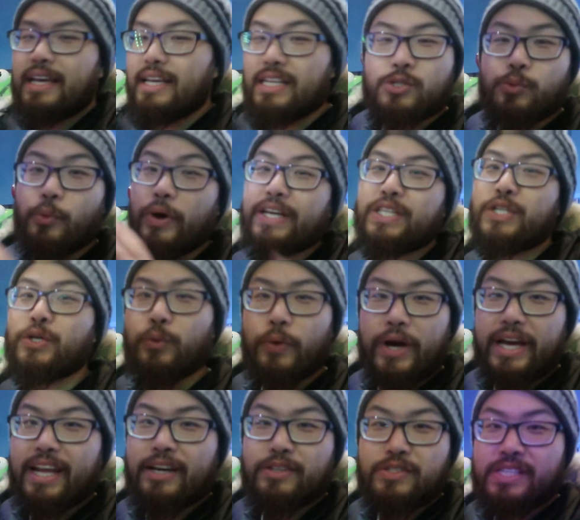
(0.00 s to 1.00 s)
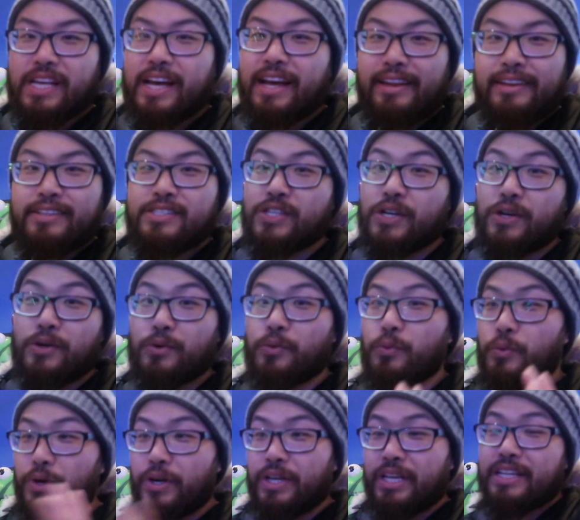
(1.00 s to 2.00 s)
It's way too wet outside, so
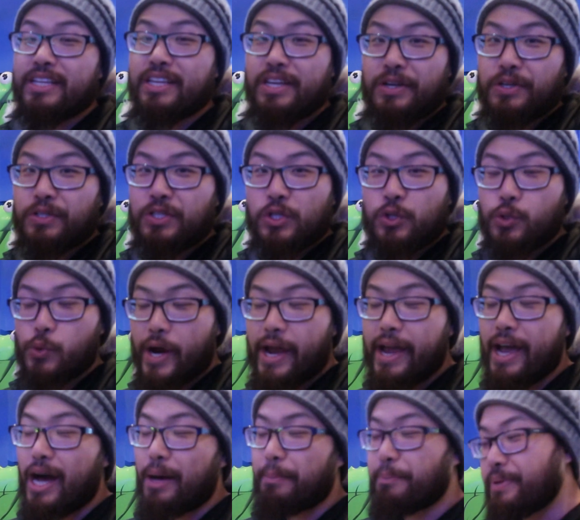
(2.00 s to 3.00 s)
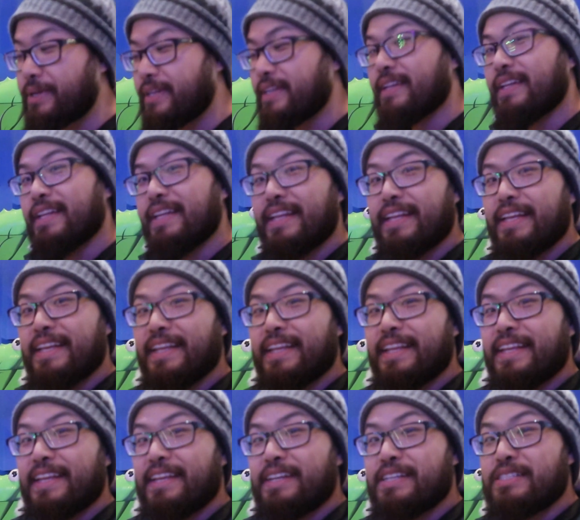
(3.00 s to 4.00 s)
we're in here to dry up.
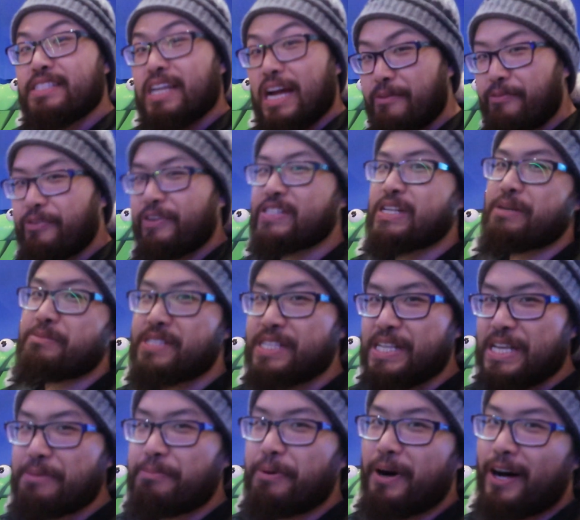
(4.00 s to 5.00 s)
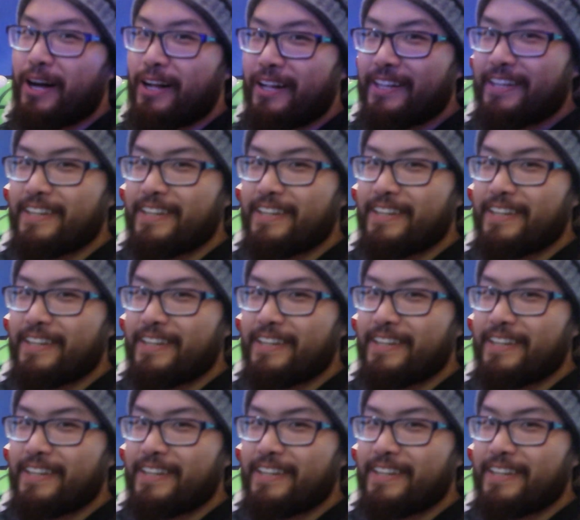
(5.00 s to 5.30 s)
Time for some skee ball.